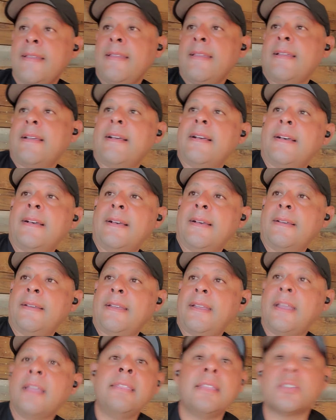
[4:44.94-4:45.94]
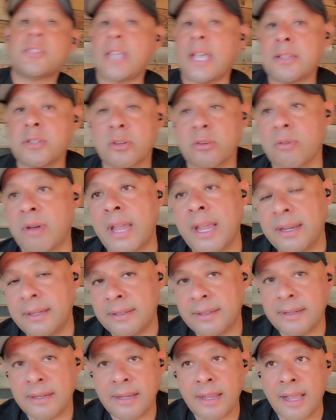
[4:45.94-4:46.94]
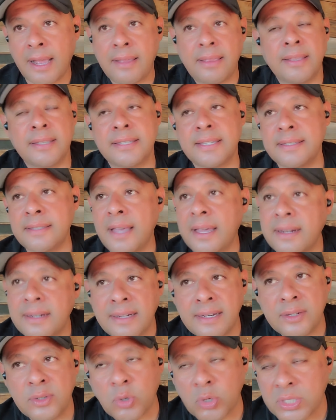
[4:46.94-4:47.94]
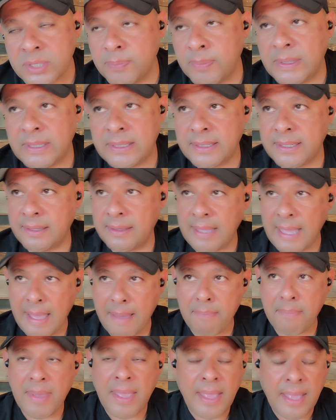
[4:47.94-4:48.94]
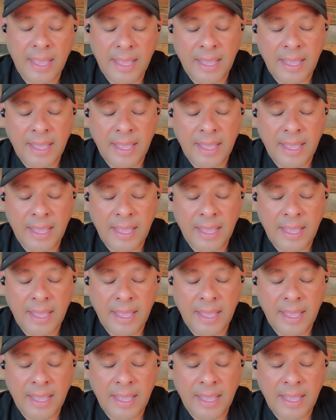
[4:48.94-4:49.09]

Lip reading: And those guys are great. This is not an endorsement to them.